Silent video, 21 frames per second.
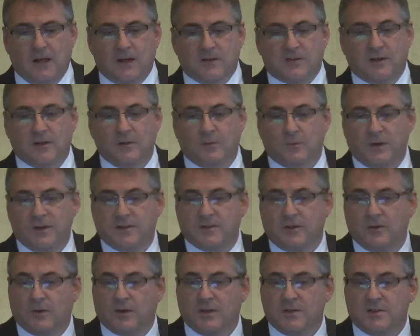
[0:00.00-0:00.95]
So we
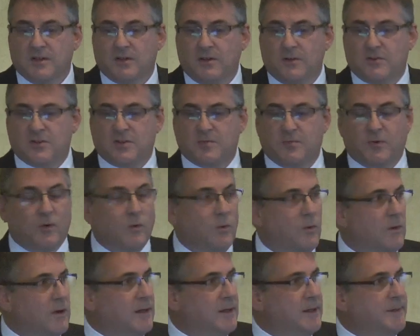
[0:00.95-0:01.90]
do continue to
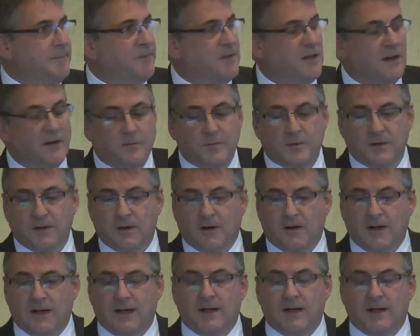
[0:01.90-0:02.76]
support the government. I